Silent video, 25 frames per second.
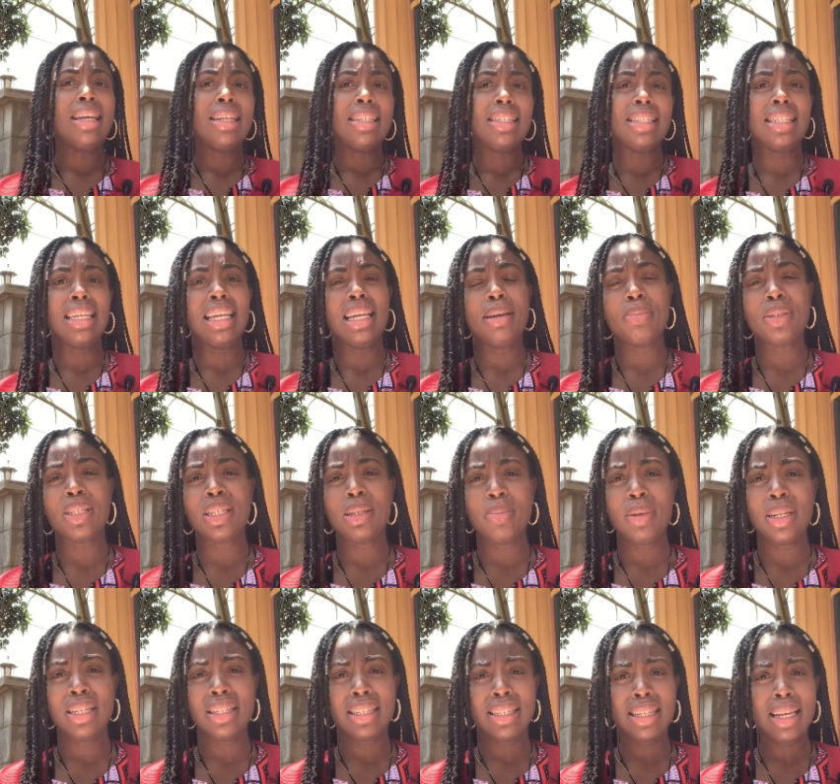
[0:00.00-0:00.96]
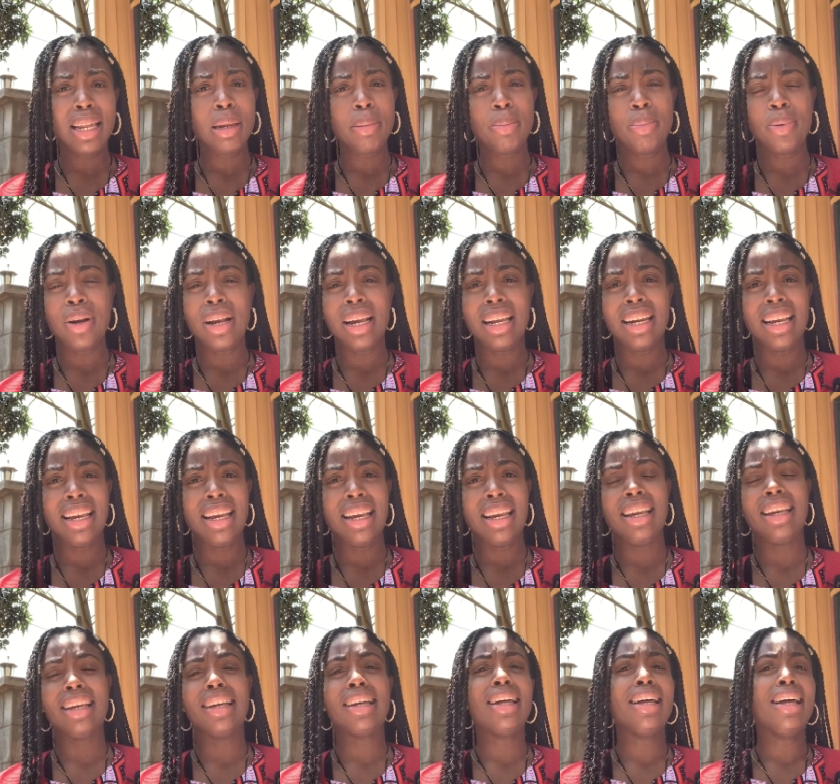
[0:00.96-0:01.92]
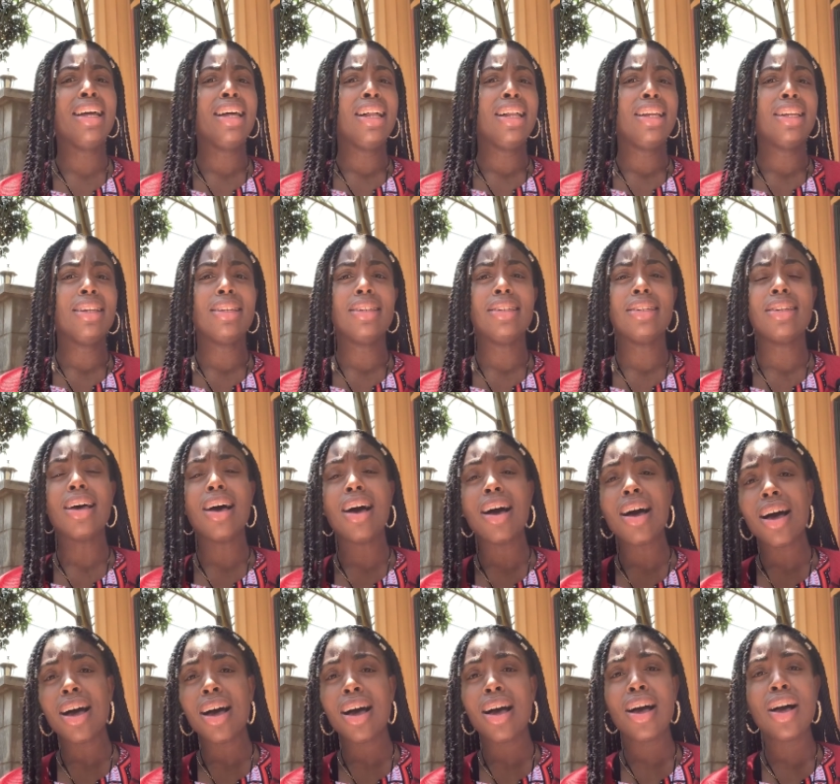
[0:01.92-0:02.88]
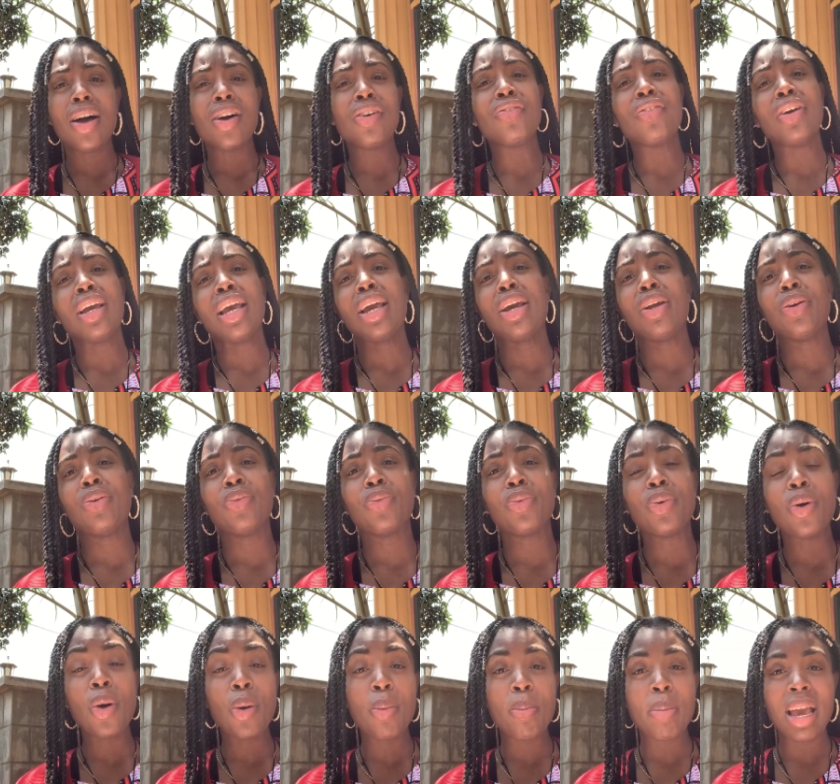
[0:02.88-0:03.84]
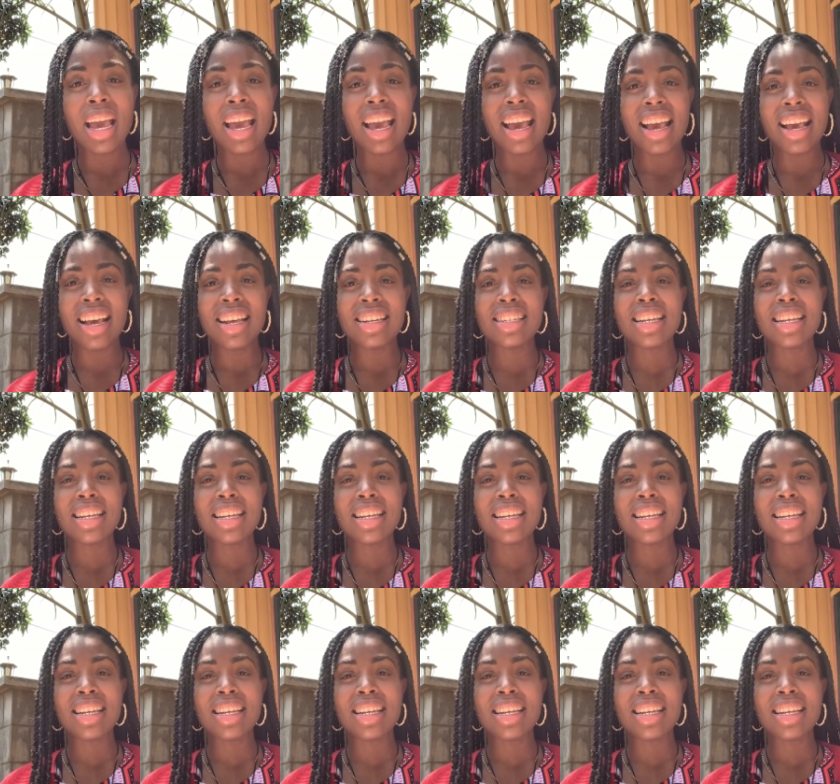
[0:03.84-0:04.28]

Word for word: seems to be celebrating love and romance,